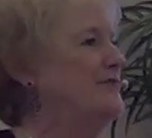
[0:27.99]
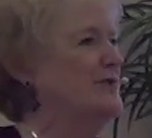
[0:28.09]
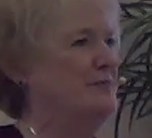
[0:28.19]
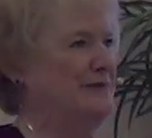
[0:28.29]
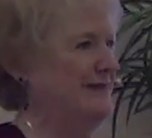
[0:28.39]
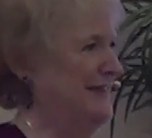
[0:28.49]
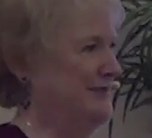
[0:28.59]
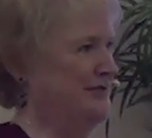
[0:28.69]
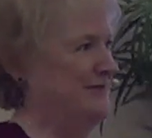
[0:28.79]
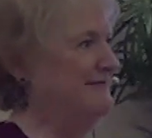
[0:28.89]
for
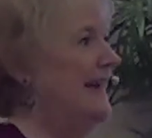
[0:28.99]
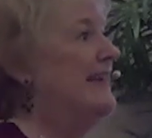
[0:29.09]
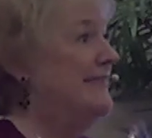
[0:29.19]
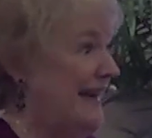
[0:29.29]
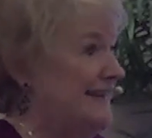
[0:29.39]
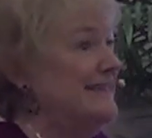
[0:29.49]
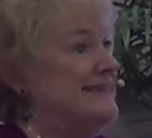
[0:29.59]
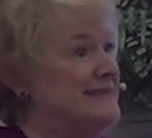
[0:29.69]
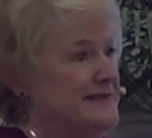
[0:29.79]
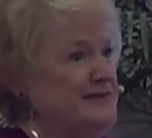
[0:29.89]
protection, that
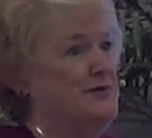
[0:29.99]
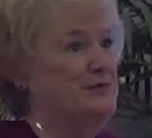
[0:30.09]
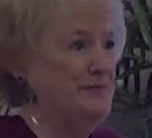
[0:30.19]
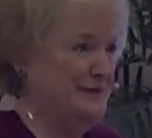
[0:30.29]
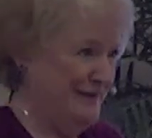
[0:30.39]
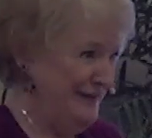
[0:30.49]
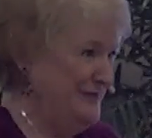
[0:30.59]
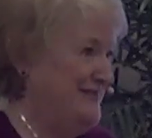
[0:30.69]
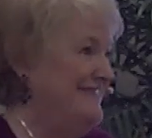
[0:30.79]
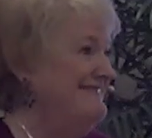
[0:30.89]
is your
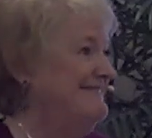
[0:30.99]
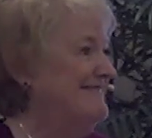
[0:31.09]
protection.